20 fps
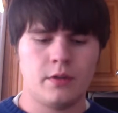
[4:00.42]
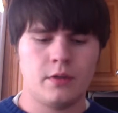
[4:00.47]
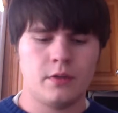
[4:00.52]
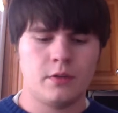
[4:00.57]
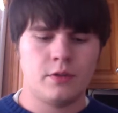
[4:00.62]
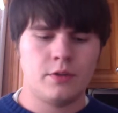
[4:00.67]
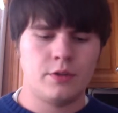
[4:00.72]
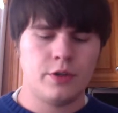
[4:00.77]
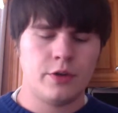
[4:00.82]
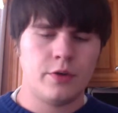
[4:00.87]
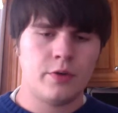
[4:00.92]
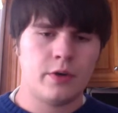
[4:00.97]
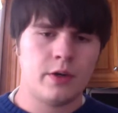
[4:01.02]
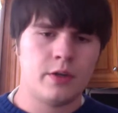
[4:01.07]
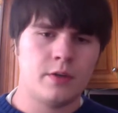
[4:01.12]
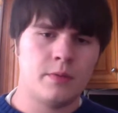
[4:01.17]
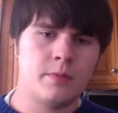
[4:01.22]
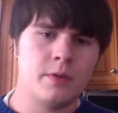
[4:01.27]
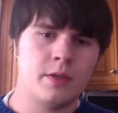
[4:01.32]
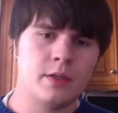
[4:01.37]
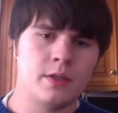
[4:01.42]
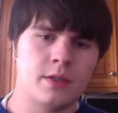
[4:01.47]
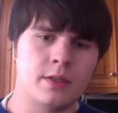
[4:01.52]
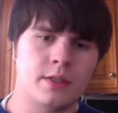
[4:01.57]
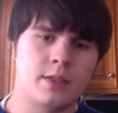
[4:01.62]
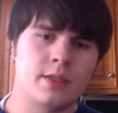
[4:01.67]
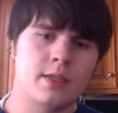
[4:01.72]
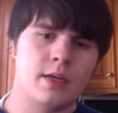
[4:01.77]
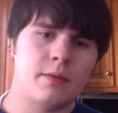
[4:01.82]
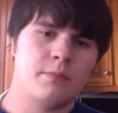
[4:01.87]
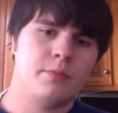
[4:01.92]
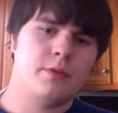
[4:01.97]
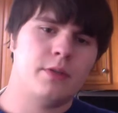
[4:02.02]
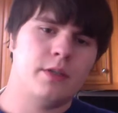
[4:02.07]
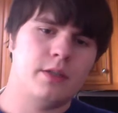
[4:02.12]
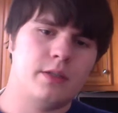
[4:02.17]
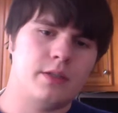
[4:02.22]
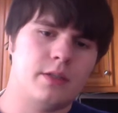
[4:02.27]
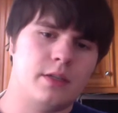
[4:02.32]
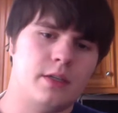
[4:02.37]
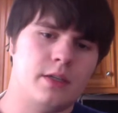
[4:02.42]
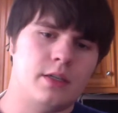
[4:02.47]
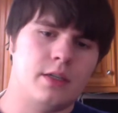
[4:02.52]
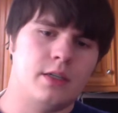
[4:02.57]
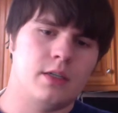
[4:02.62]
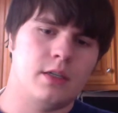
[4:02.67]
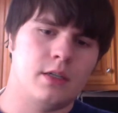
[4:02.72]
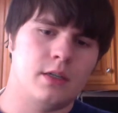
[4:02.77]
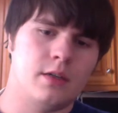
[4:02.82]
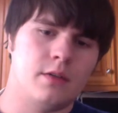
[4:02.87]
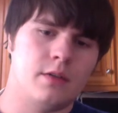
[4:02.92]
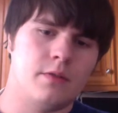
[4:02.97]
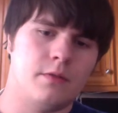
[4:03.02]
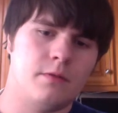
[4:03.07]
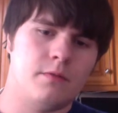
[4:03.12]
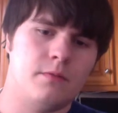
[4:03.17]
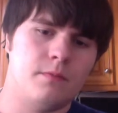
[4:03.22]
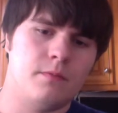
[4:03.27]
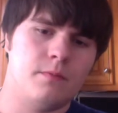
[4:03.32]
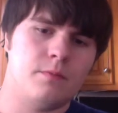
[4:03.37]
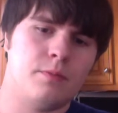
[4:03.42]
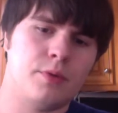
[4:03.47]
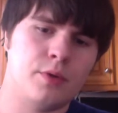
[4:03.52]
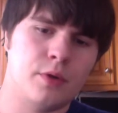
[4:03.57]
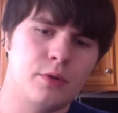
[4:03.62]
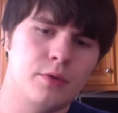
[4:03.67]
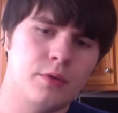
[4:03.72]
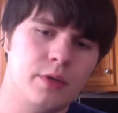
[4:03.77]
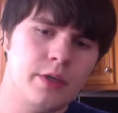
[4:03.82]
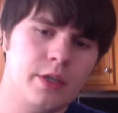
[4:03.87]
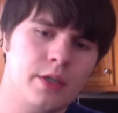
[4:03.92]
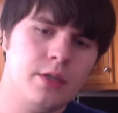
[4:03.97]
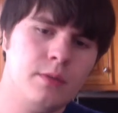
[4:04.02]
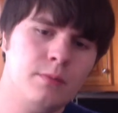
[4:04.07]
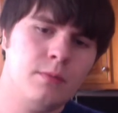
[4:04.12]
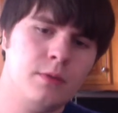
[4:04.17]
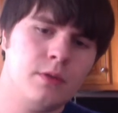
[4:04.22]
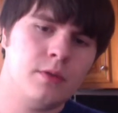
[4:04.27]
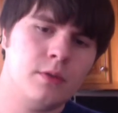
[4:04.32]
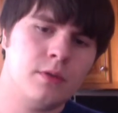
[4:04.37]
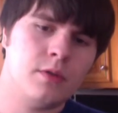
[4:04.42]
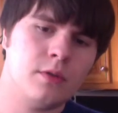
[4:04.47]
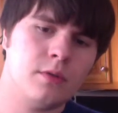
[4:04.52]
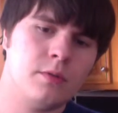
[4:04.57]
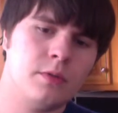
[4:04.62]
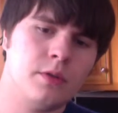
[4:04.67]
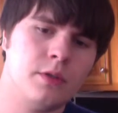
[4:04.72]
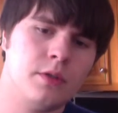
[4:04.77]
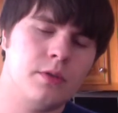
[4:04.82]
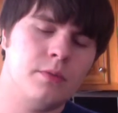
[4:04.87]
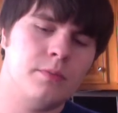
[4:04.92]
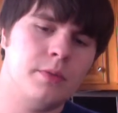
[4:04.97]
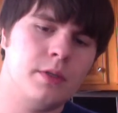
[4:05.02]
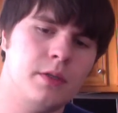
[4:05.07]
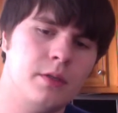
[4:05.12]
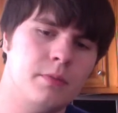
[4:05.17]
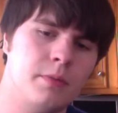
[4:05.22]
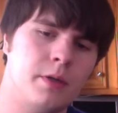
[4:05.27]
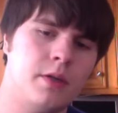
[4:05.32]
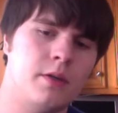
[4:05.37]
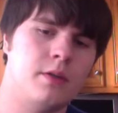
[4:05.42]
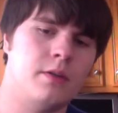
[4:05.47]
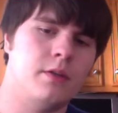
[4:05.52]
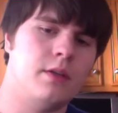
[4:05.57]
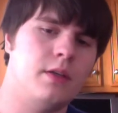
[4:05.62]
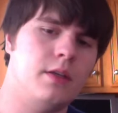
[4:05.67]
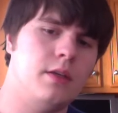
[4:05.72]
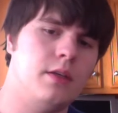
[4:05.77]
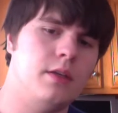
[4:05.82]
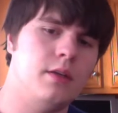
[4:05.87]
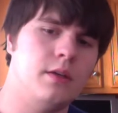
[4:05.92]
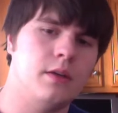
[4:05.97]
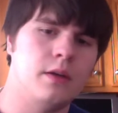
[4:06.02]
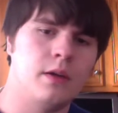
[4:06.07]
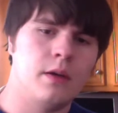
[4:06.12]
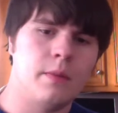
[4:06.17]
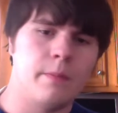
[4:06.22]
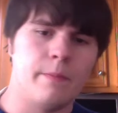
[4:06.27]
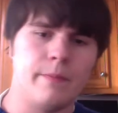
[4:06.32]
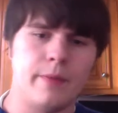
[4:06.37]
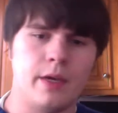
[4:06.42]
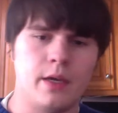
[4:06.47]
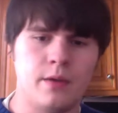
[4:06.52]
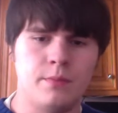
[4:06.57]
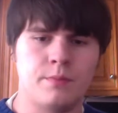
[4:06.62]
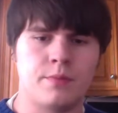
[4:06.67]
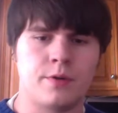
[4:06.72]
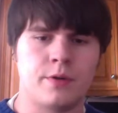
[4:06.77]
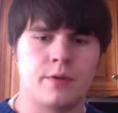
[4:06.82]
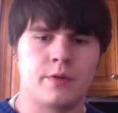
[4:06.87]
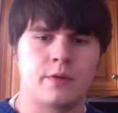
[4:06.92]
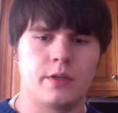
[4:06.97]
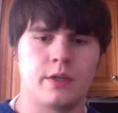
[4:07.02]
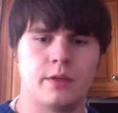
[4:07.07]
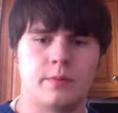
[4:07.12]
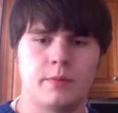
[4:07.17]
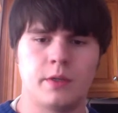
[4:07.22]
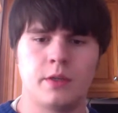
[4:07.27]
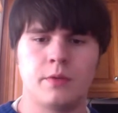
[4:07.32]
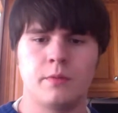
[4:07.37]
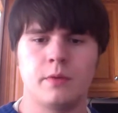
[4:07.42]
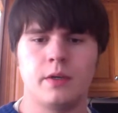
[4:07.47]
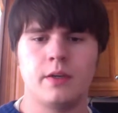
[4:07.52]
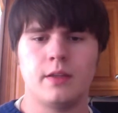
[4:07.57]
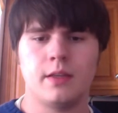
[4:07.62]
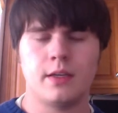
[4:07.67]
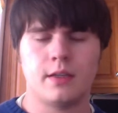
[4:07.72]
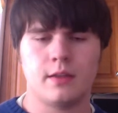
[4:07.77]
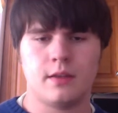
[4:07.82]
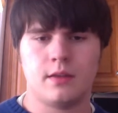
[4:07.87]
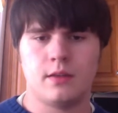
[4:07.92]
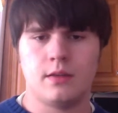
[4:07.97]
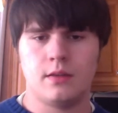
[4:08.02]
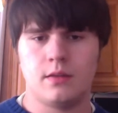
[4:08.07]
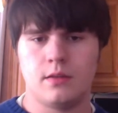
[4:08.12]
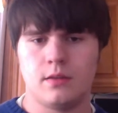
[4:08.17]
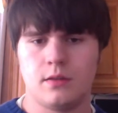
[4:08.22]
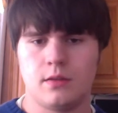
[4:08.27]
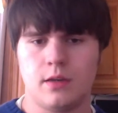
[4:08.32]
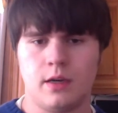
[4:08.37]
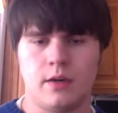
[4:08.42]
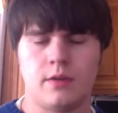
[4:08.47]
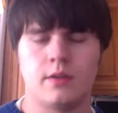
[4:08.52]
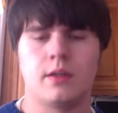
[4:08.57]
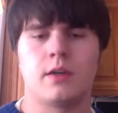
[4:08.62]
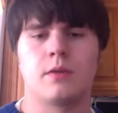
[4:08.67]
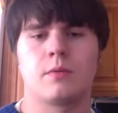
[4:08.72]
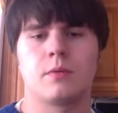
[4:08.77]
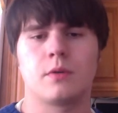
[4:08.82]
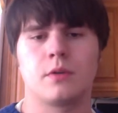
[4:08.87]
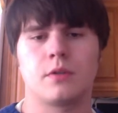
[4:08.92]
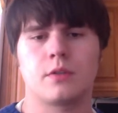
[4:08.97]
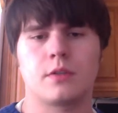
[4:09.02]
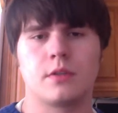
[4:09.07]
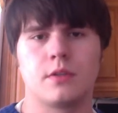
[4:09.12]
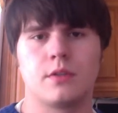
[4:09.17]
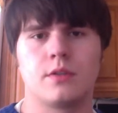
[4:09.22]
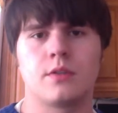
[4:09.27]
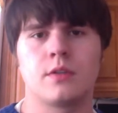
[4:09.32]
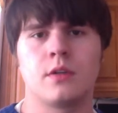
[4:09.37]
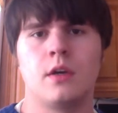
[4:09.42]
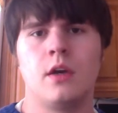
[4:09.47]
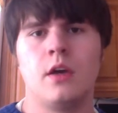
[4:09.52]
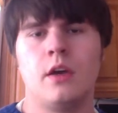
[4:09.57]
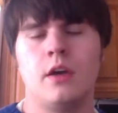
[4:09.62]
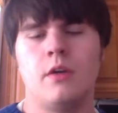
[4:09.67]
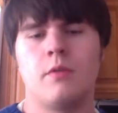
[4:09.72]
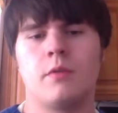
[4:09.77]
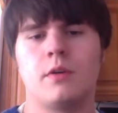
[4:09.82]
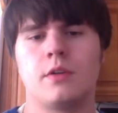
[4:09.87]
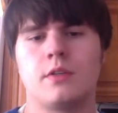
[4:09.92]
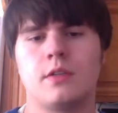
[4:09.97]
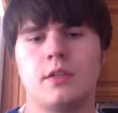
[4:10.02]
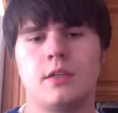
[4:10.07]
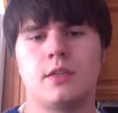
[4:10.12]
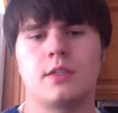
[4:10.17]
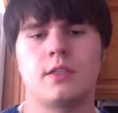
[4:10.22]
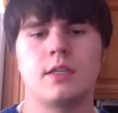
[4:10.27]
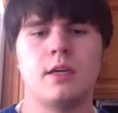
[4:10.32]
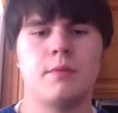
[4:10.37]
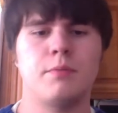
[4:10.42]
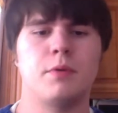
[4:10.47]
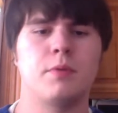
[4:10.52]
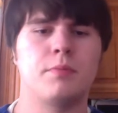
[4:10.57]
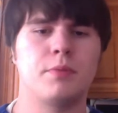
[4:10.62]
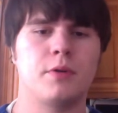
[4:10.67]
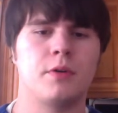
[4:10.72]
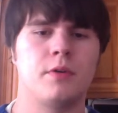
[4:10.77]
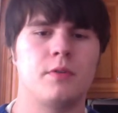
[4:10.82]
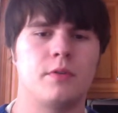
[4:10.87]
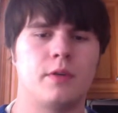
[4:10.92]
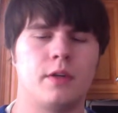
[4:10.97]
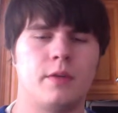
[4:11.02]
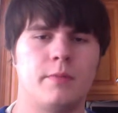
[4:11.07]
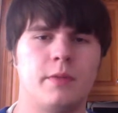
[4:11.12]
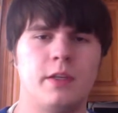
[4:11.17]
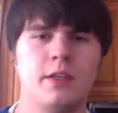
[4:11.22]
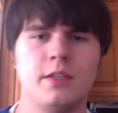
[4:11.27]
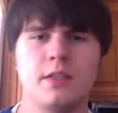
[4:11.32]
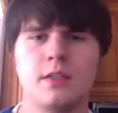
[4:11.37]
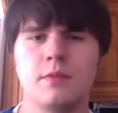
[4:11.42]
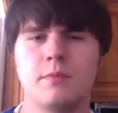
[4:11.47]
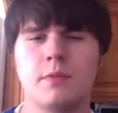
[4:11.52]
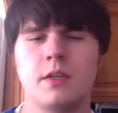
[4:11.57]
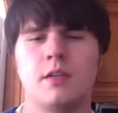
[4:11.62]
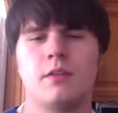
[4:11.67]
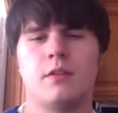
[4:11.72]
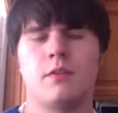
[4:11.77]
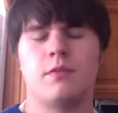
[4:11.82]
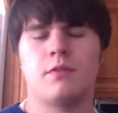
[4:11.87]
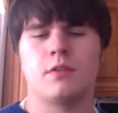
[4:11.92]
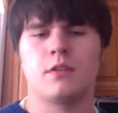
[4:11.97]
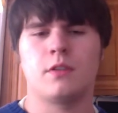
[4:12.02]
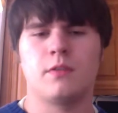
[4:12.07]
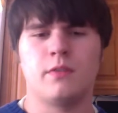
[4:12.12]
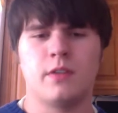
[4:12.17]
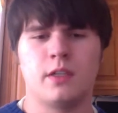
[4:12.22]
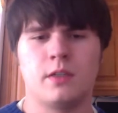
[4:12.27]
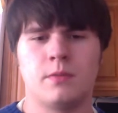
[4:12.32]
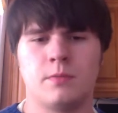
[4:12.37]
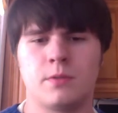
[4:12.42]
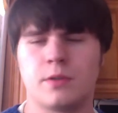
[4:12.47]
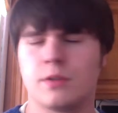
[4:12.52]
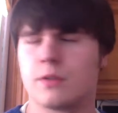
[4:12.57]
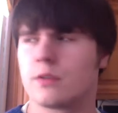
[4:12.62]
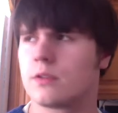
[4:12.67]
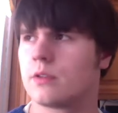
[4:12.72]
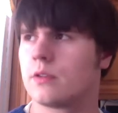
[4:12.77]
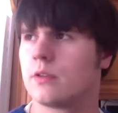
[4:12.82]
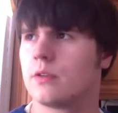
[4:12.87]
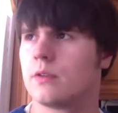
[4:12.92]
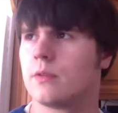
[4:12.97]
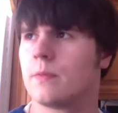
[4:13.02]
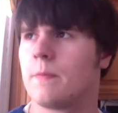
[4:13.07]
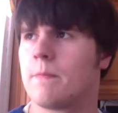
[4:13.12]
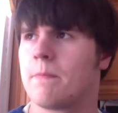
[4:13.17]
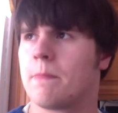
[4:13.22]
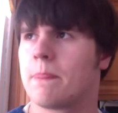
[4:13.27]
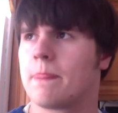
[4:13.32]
either the GUI to be in a separate program, or will it be a part of the main program? And the way that how that works is when it's in a separate program, and this is mainly for developers, so